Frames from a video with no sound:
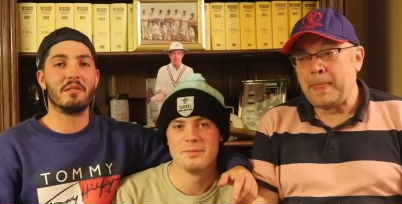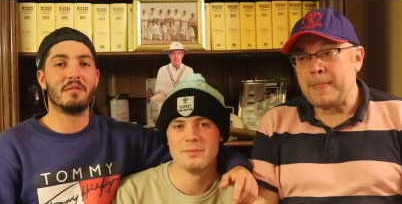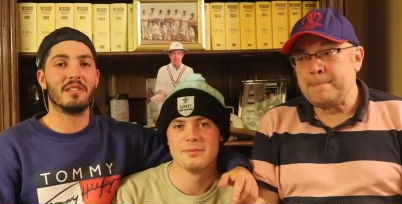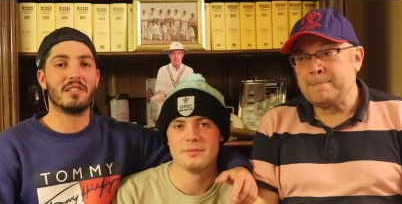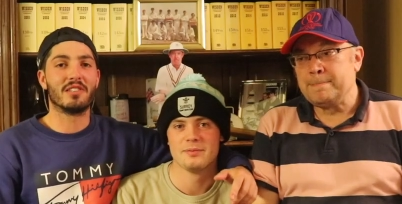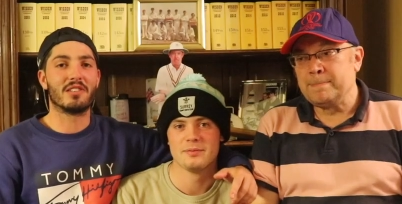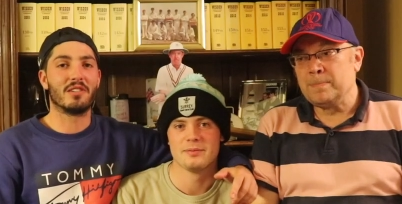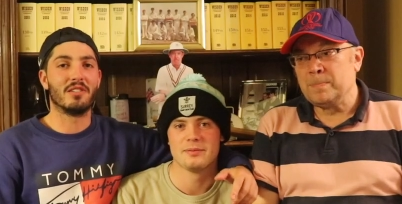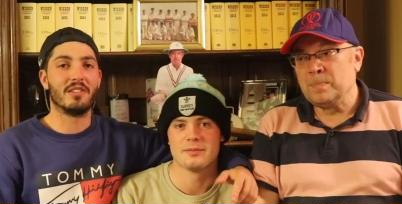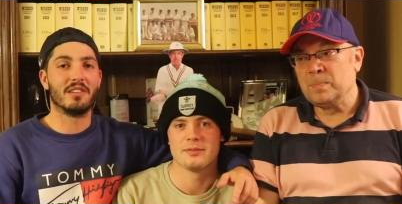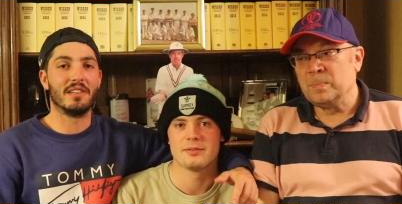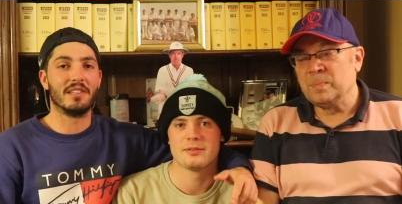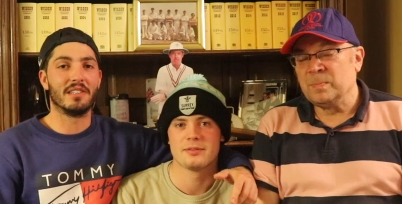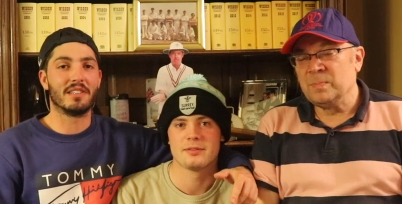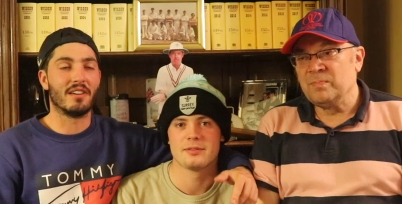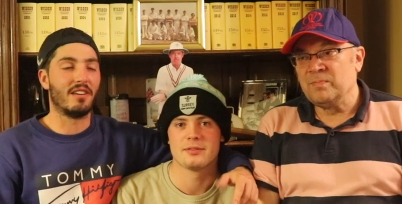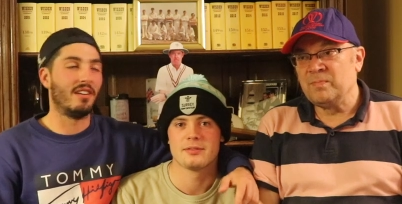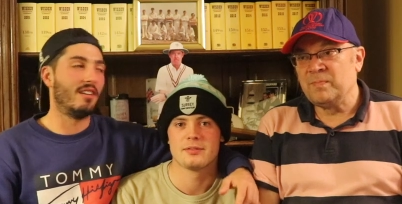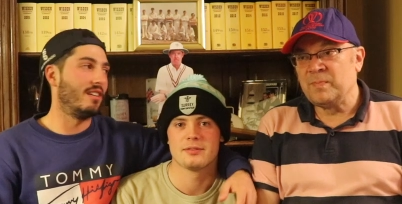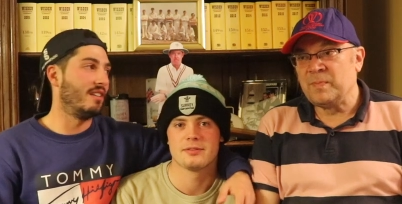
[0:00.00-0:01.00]
Speaker 1: you enjoyed
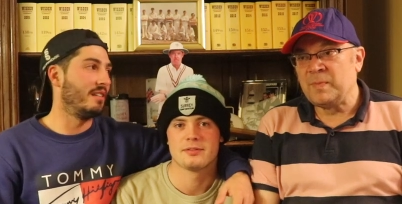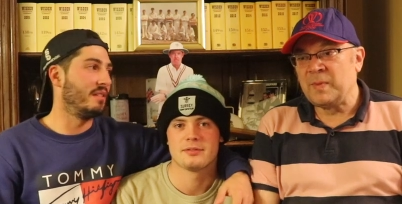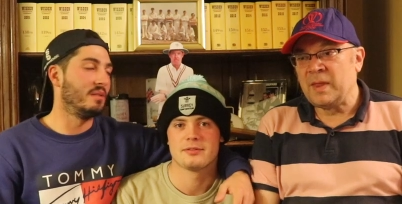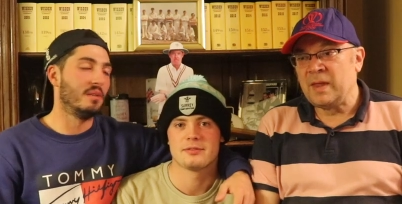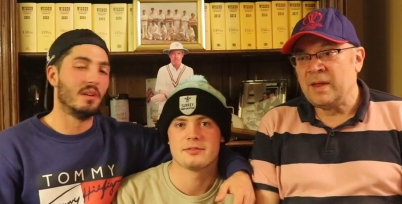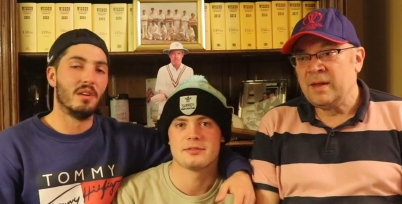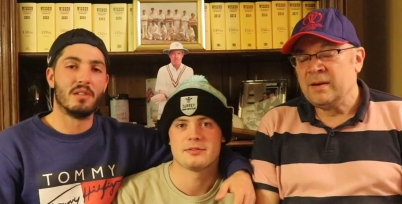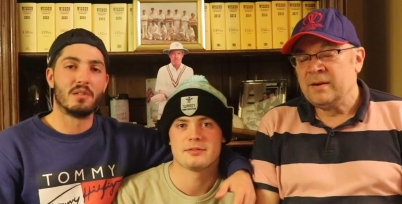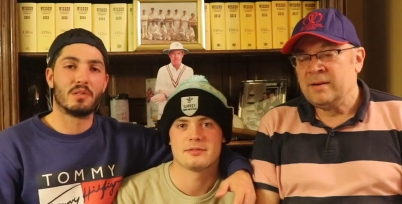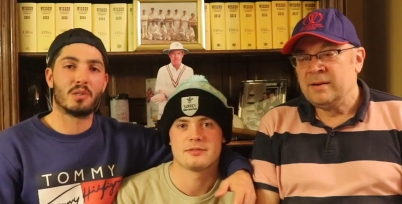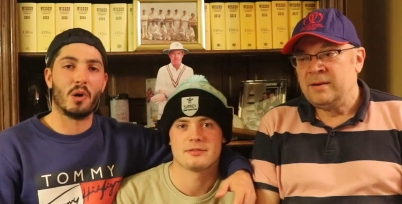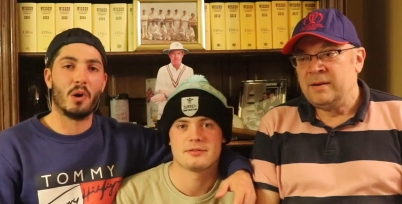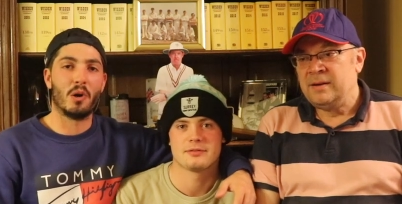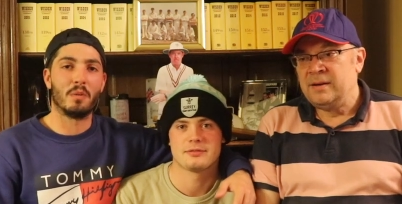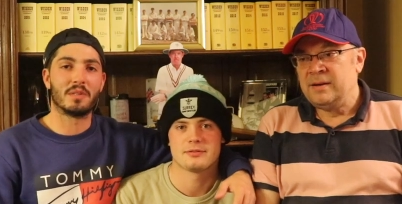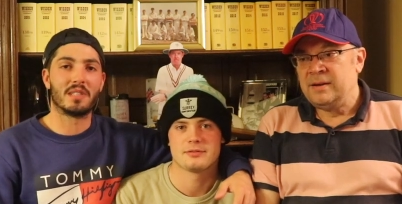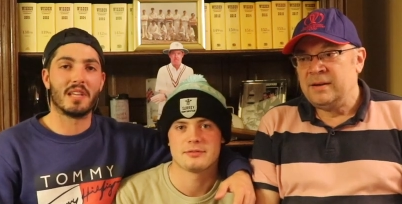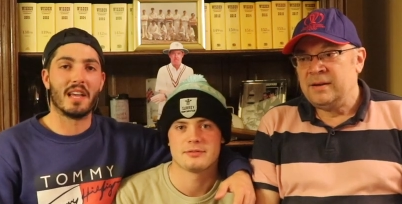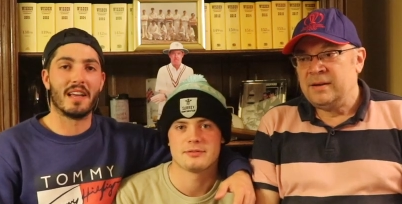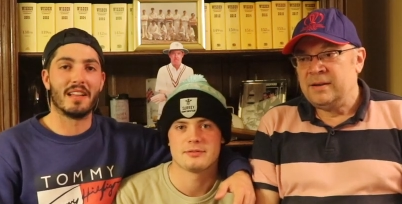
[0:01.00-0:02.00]
our
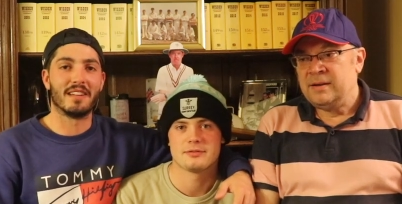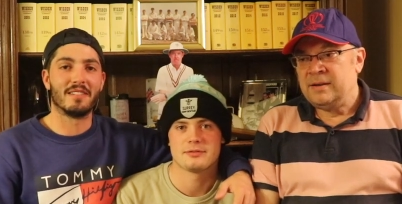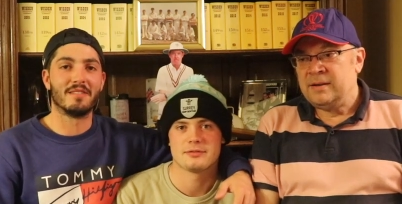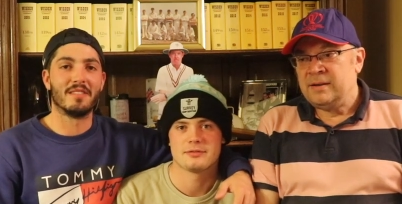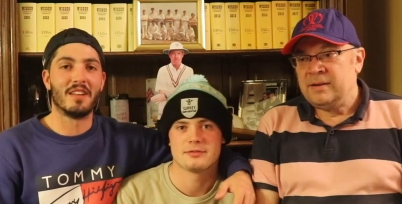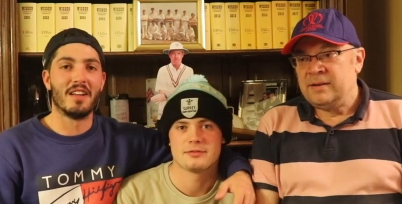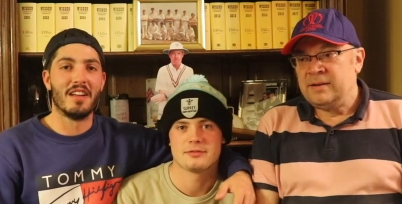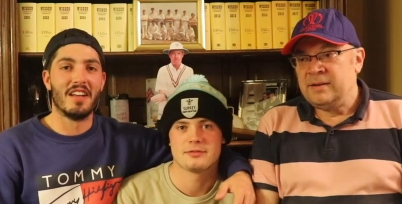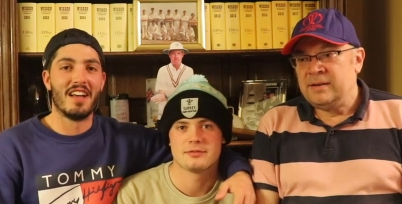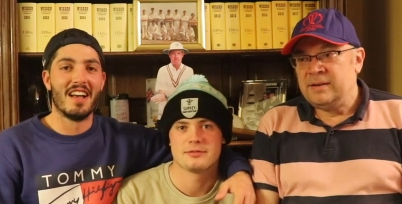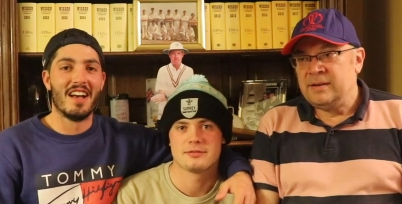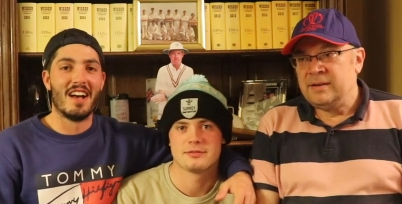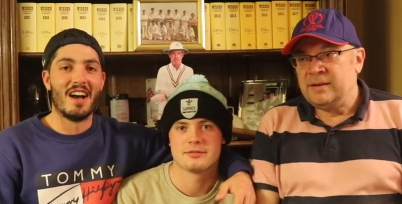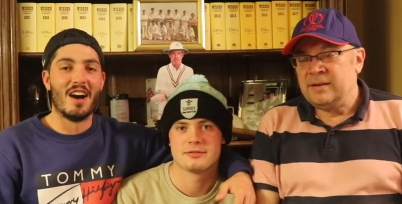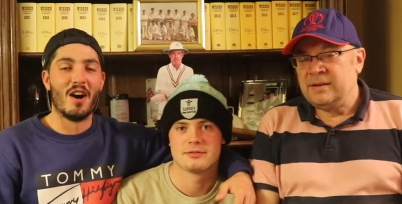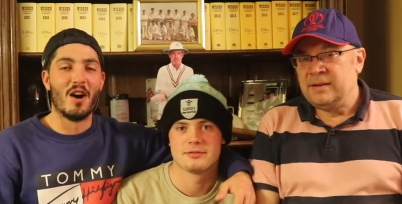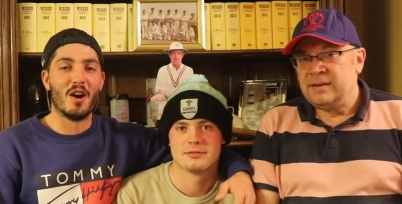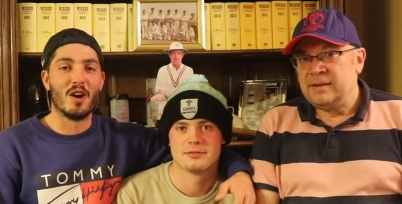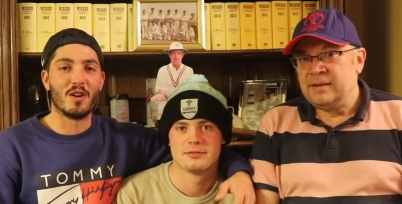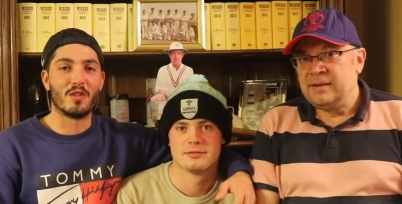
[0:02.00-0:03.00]
top 10.
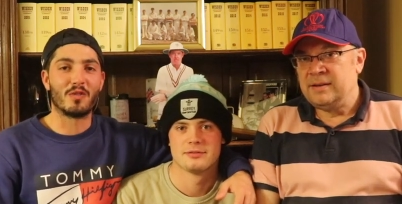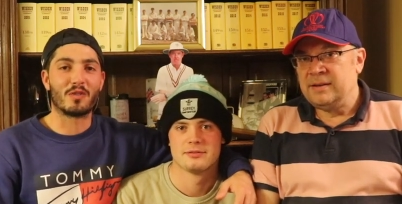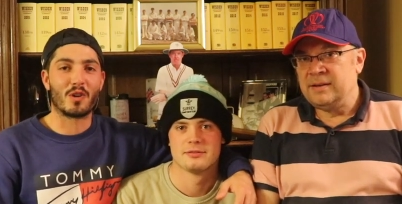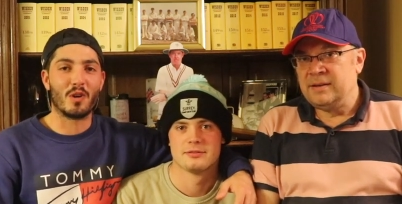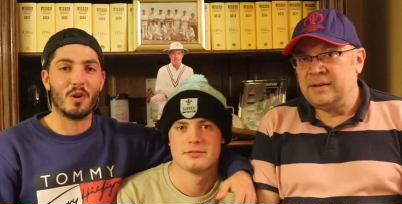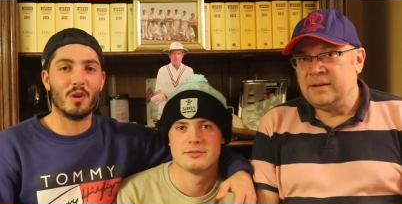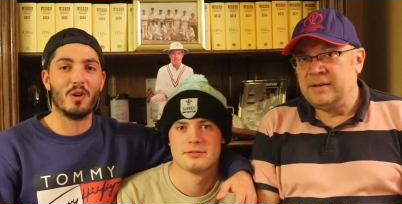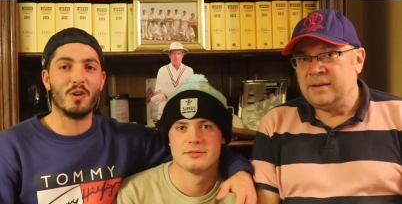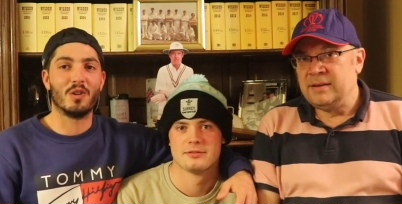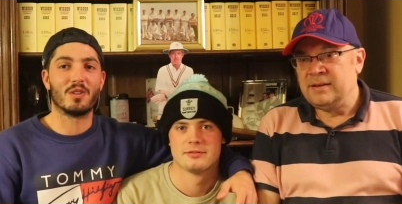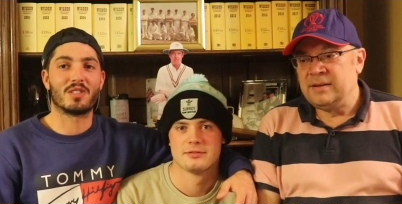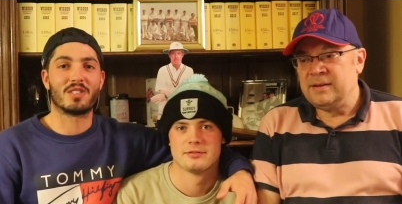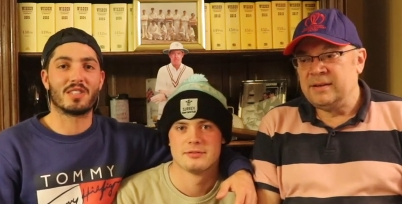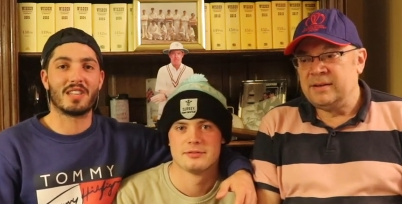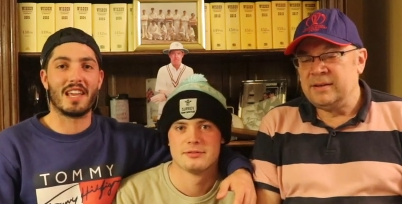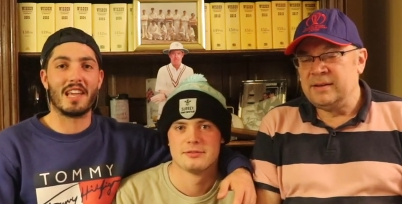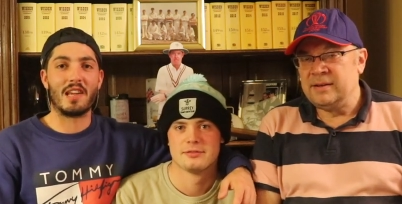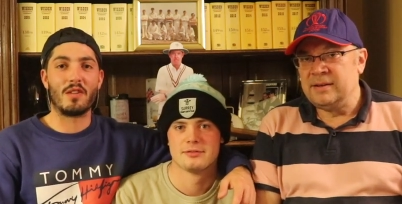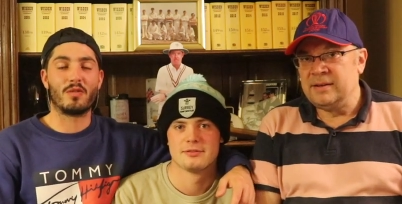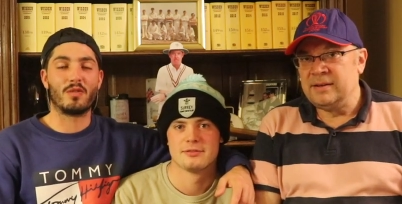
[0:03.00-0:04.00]
Of course,
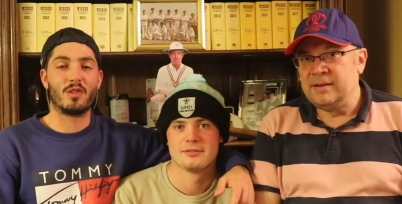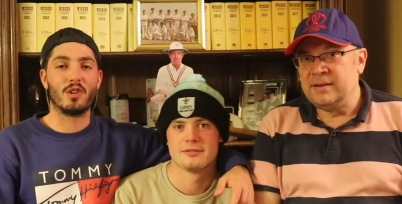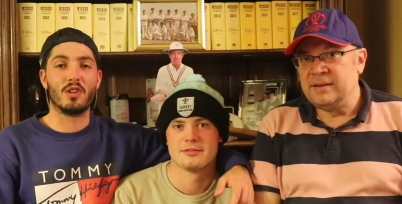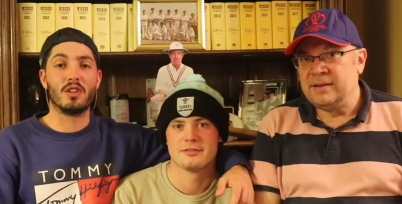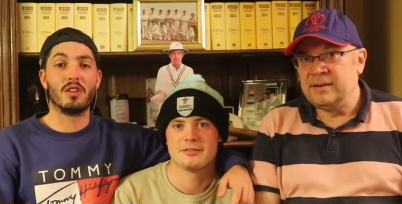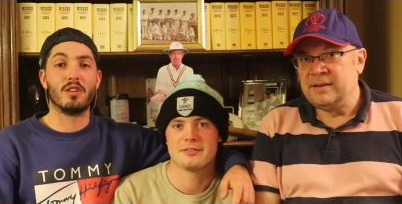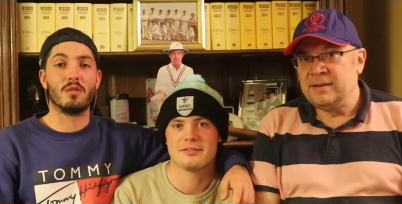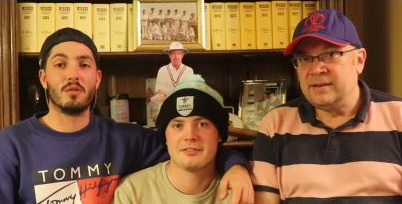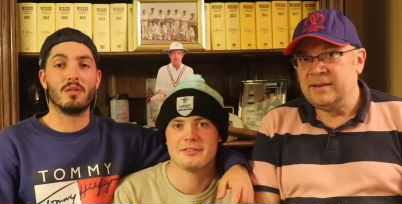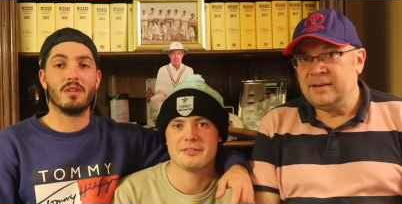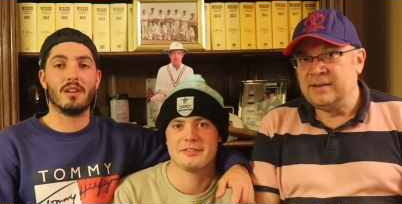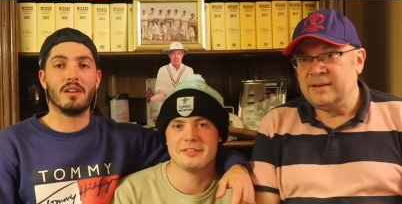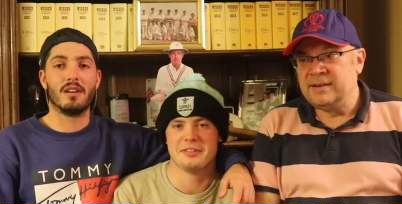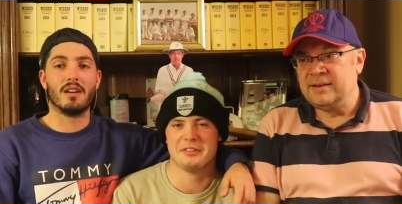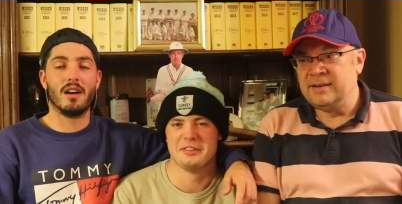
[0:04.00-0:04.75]
if you